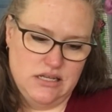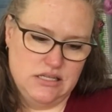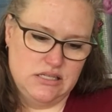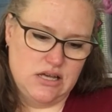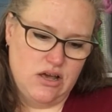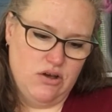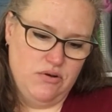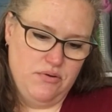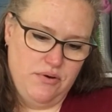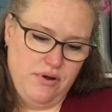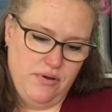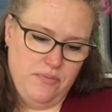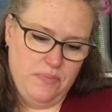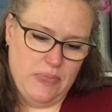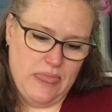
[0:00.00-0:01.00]
So
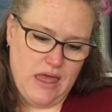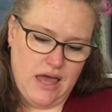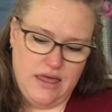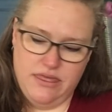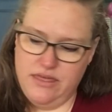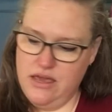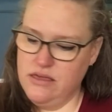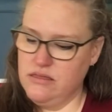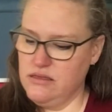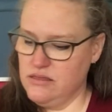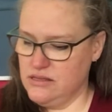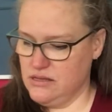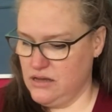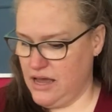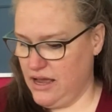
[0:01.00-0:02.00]
I think
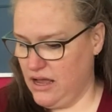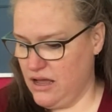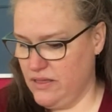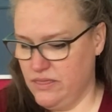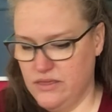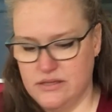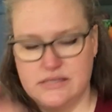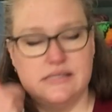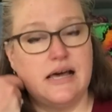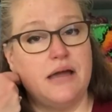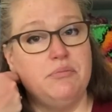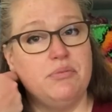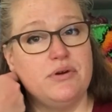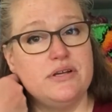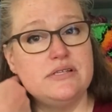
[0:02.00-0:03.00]
that I got the
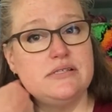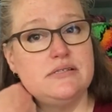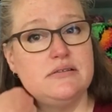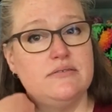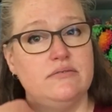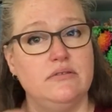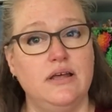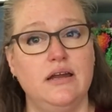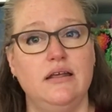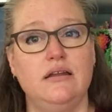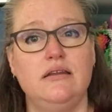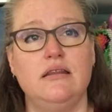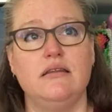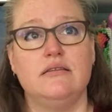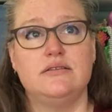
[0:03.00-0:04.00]
cypress
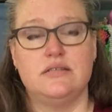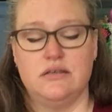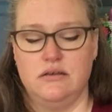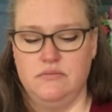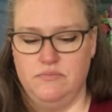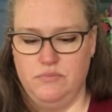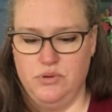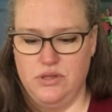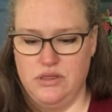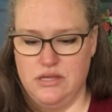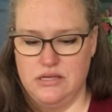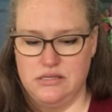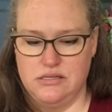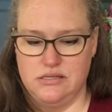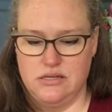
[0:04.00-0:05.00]
linen to put
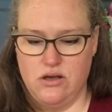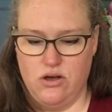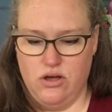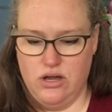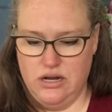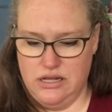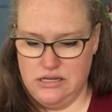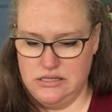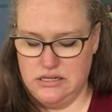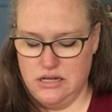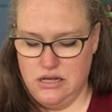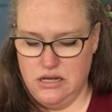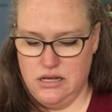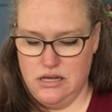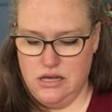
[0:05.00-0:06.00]
this on it,
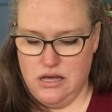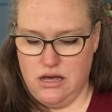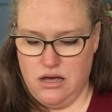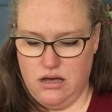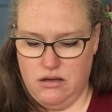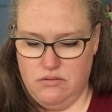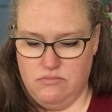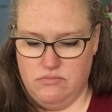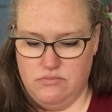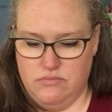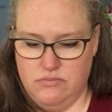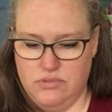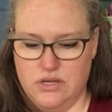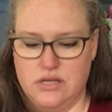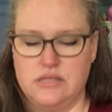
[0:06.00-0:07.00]

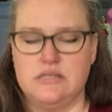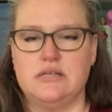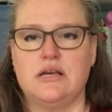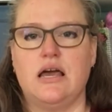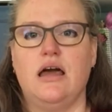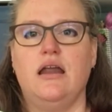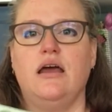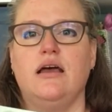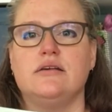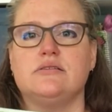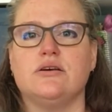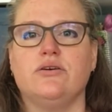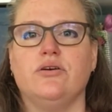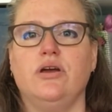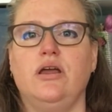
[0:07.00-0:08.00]
because it kind of
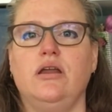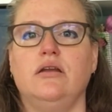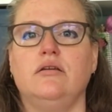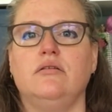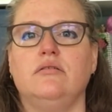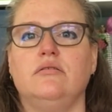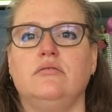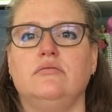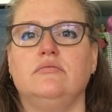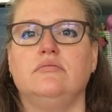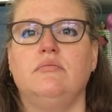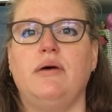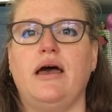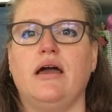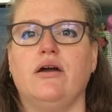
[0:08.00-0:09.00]
has a green
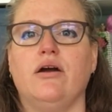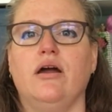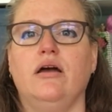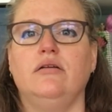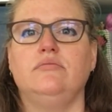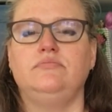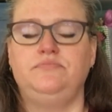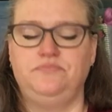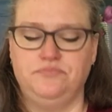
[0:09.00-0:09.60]
background.